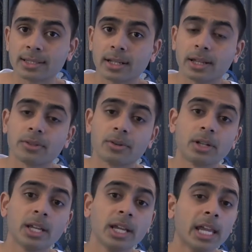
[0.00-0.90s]
and I
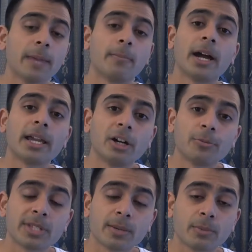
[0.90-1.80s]
thought it might
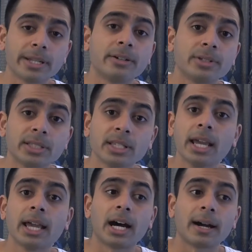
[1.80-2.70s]
help someone else
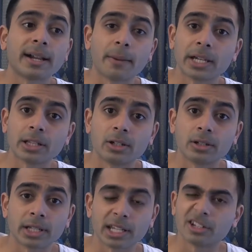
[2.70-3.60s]
uh, coming
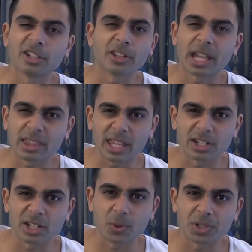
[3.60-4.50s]
along, and you know, they, they
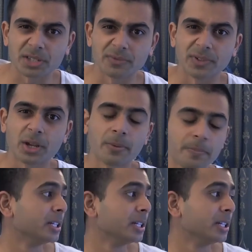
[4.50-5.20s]
can just watch this video.